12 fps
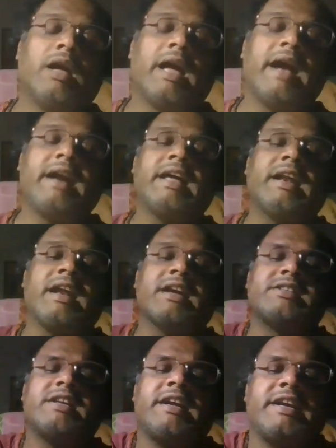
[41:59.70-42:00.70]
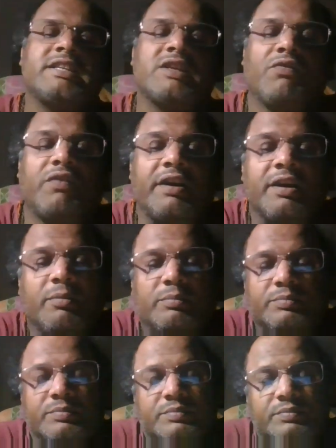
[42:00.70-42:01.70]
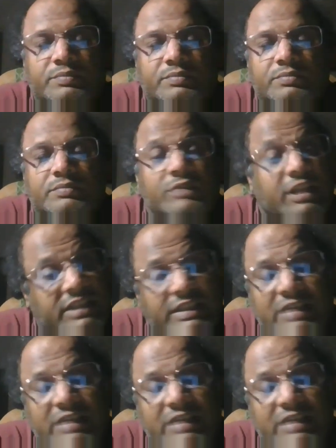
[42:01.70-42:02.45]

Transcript: entire nationality suffered. This is